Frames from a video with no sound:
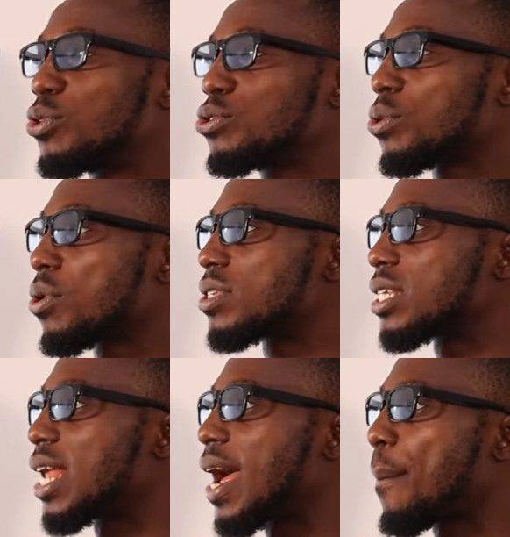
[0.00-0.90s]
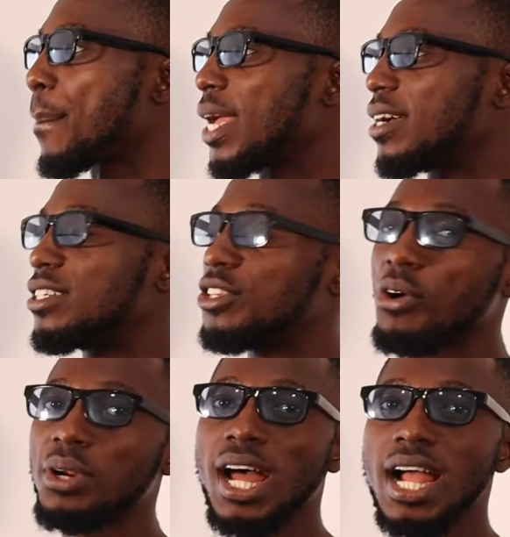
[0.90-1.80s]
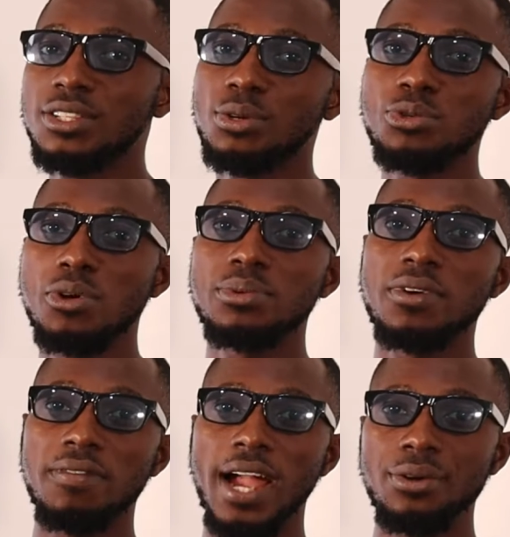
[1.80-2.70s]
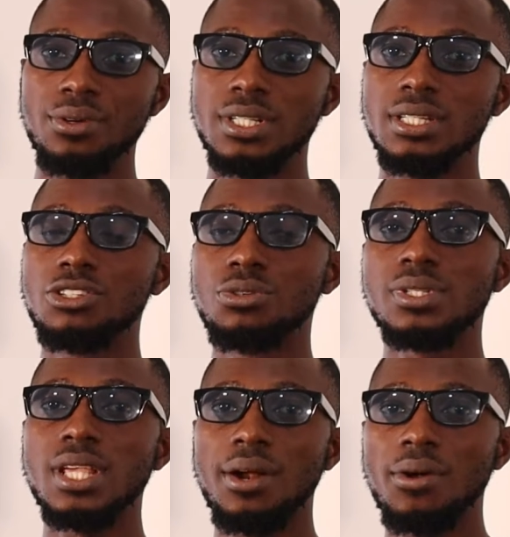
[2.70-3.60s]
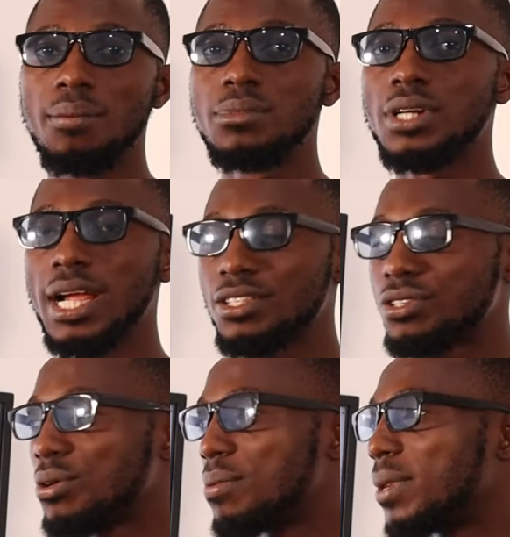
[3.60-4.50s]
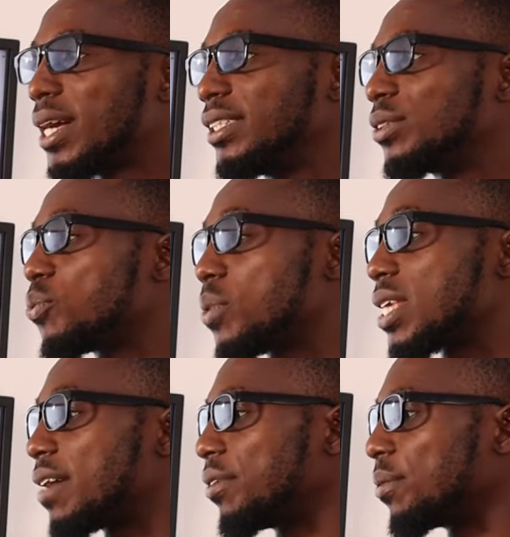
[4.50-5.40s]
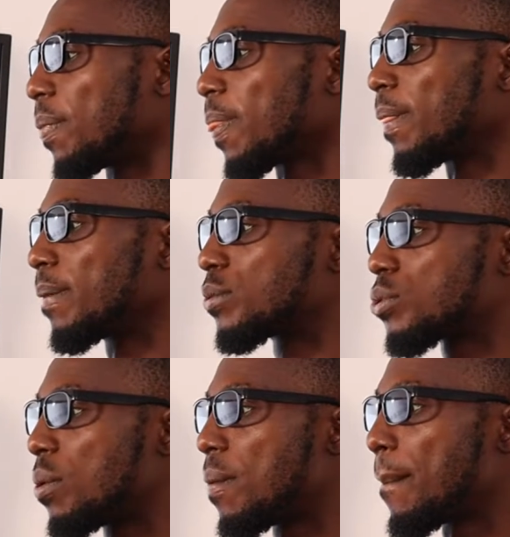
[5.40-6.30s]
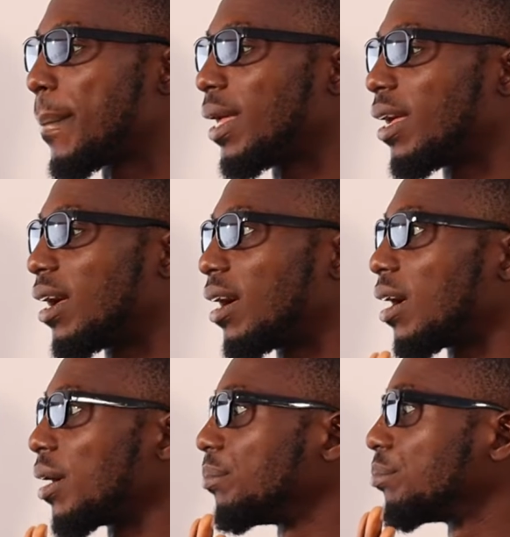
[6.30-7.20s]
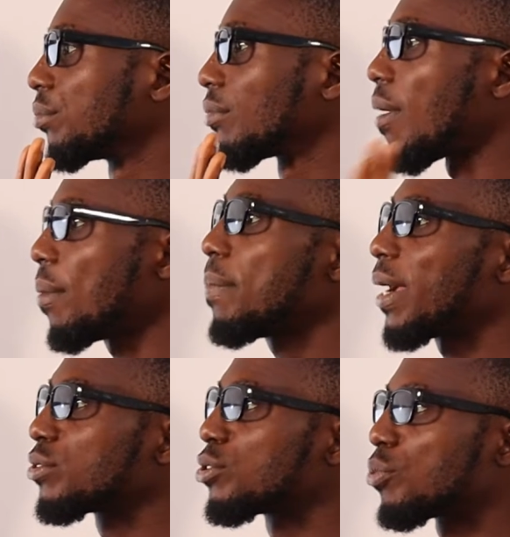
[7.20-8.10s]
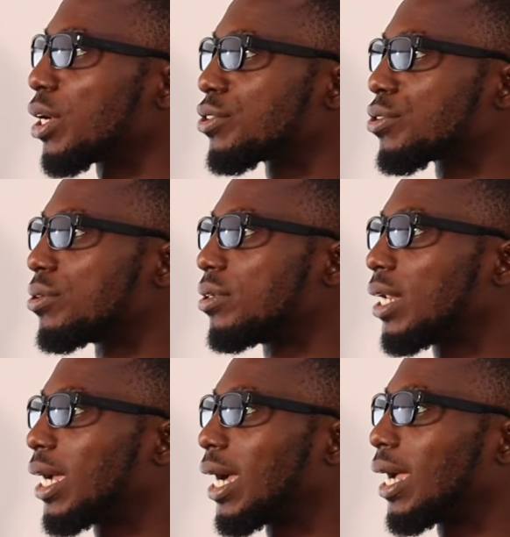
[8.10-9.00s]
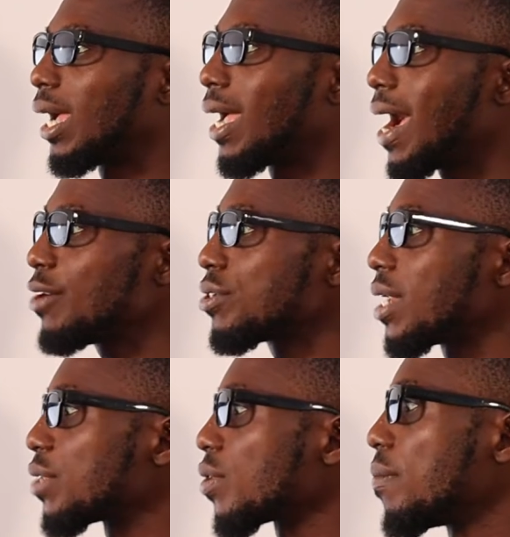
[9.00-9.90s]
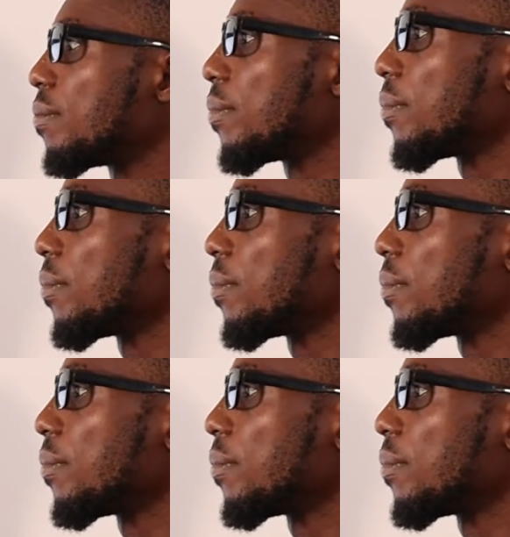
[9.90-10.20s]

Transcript: you want to consider the other isotopes of hydrogen, deuterium, tritium, and what have you. So coming back to the question, a hydrogen atom